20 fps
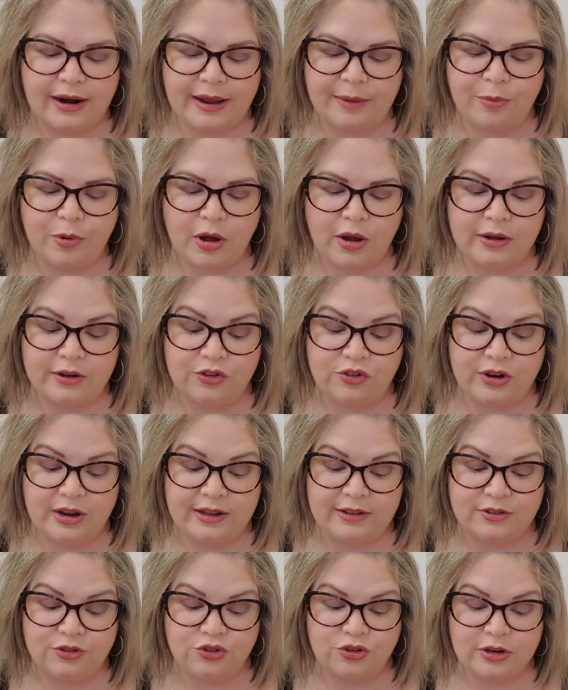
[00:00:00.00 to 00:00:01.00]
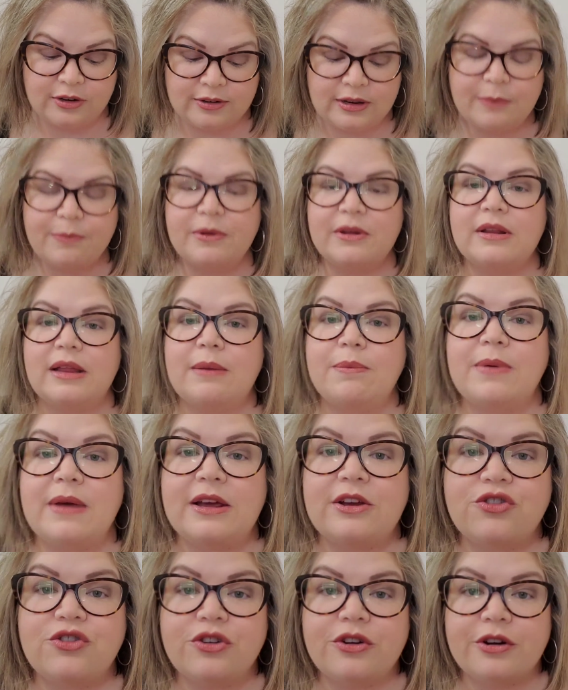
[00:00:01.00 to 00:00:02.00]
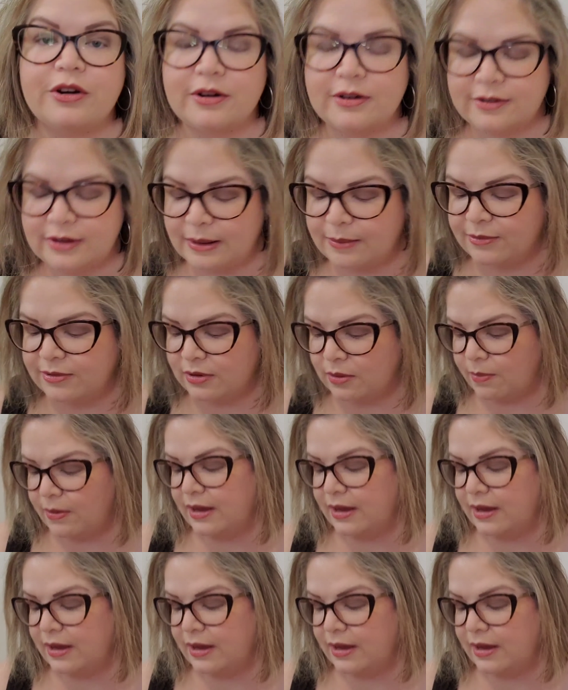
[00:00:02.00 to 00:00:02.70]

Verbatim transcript: I apologize. typically, pink sugar seems to